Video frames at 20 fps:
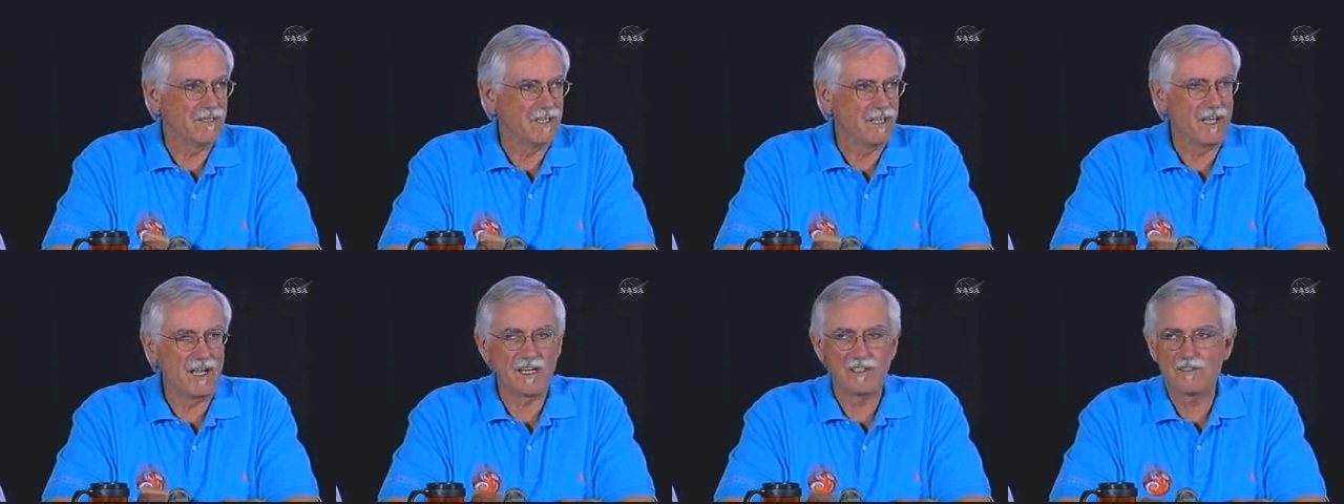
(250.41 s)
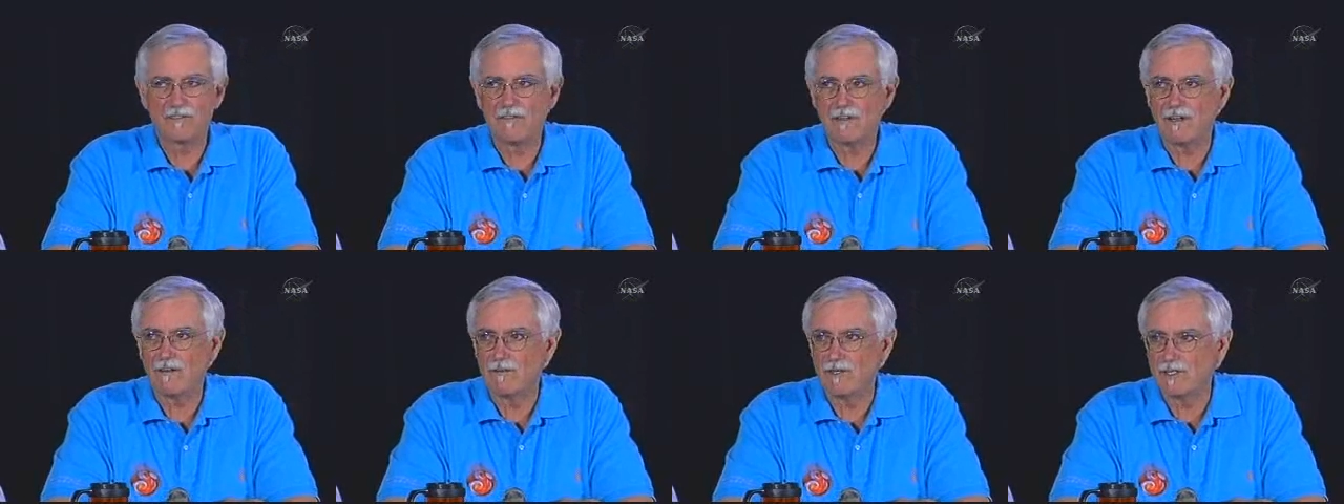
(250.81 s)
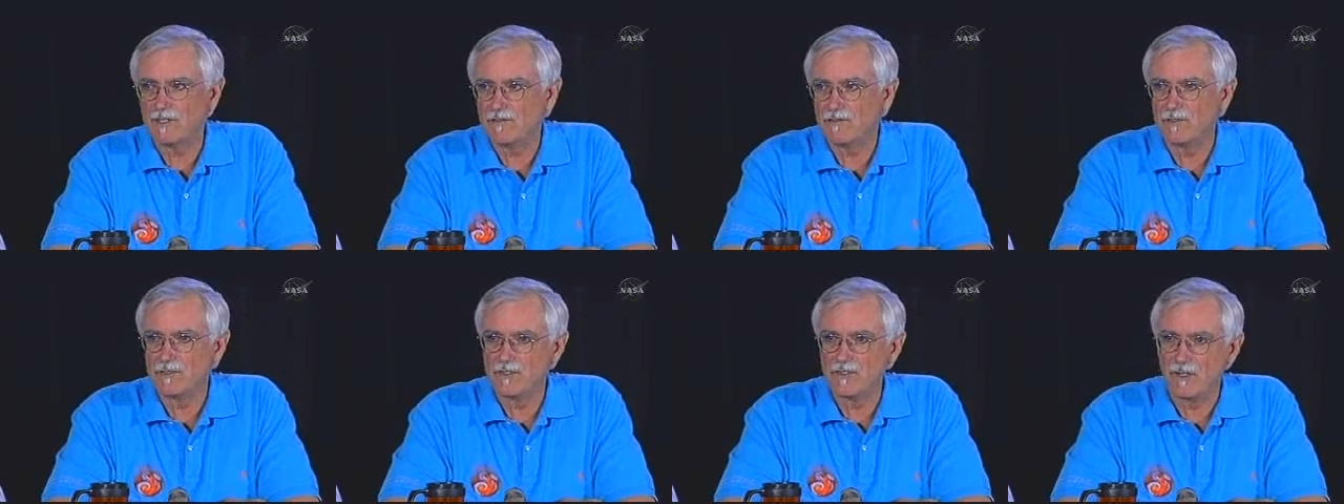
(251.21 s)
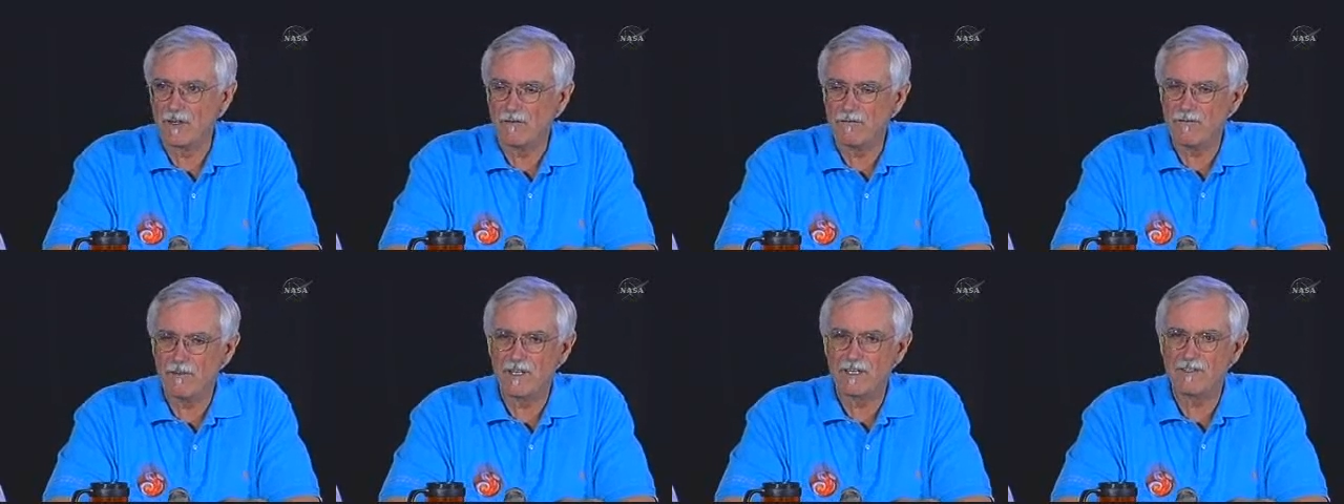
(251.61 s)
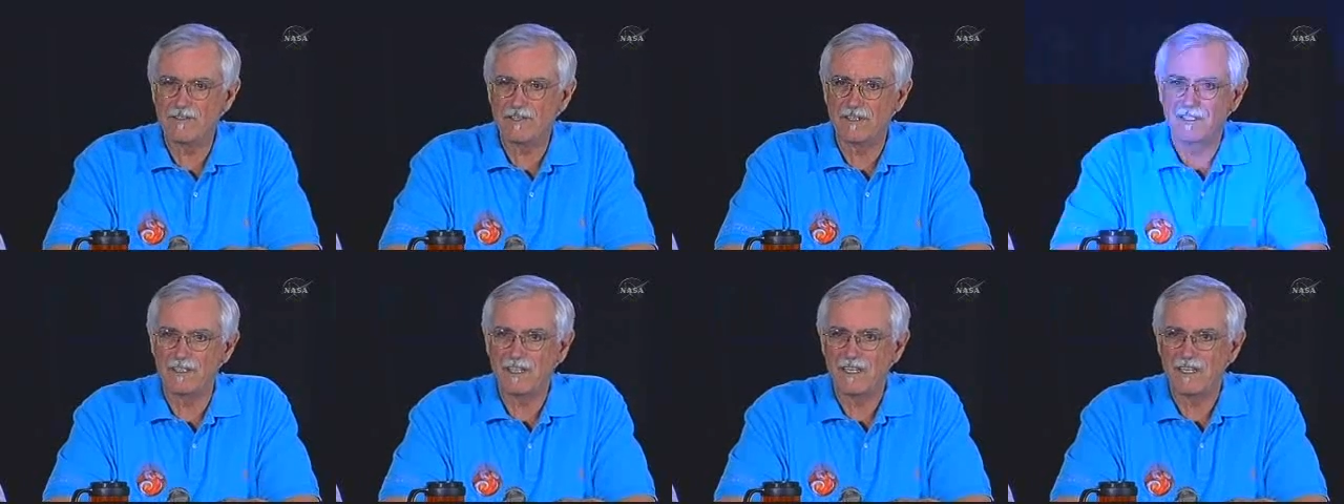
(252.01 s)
lots of evidence for sulfates and